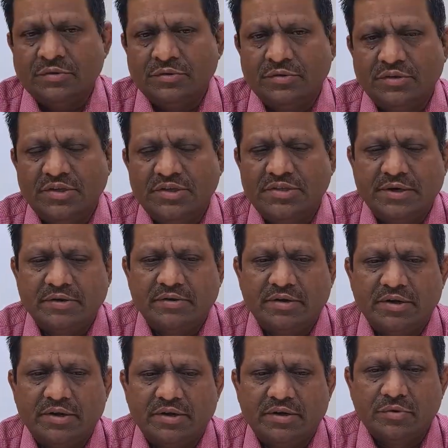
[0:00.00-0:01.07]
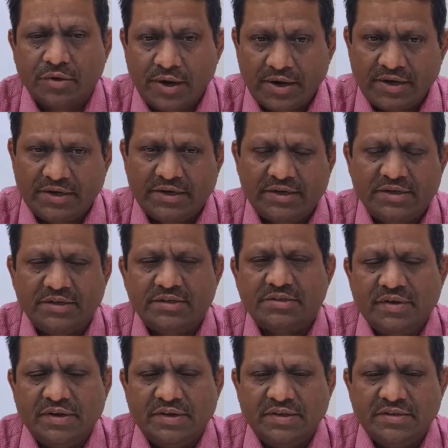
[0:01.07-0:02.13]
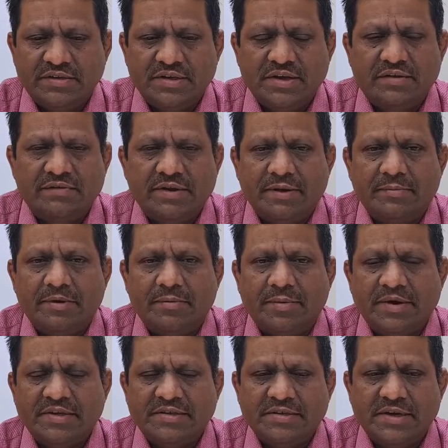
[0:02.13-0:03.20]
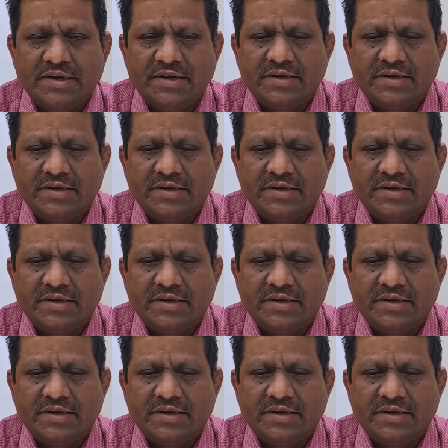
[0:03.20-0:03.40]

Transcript: So this particular modality is very easily available bedside.